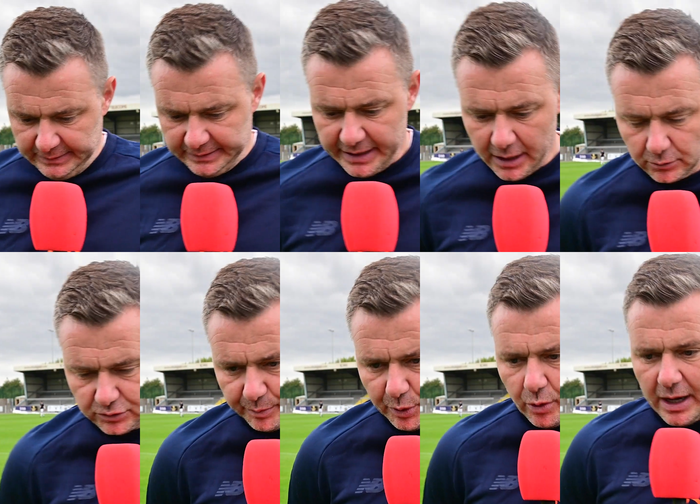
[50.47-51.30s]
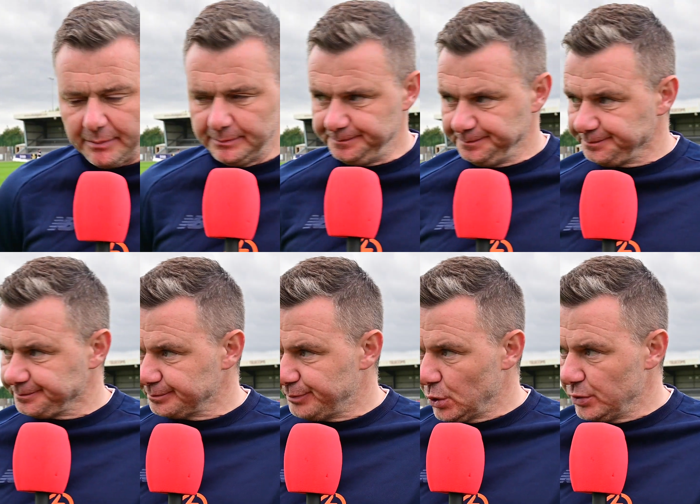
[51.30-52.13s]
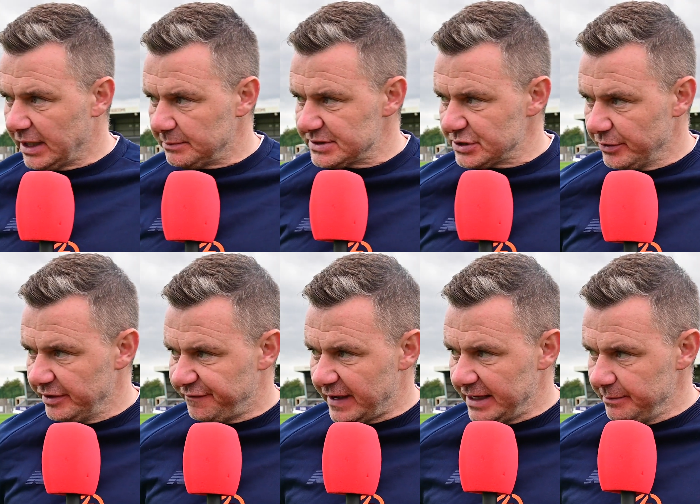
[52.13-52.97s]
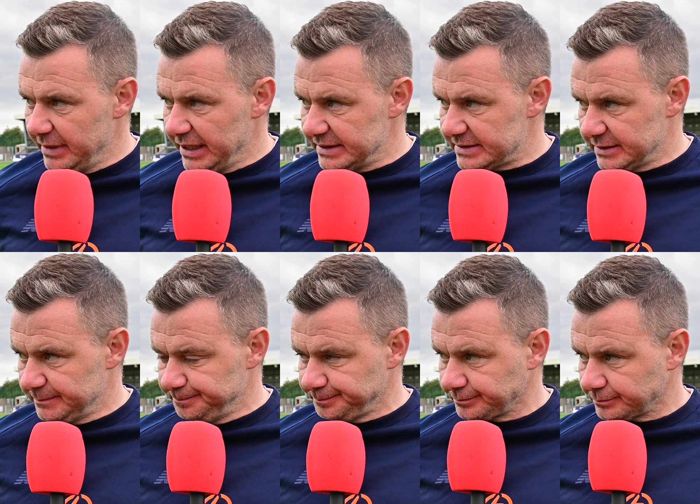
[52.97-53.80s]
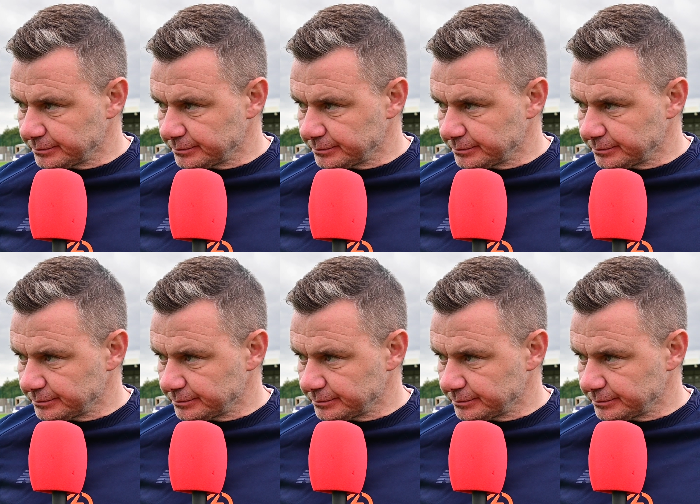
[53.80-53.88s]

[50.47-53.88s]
they hold the ball up for 8 minutes and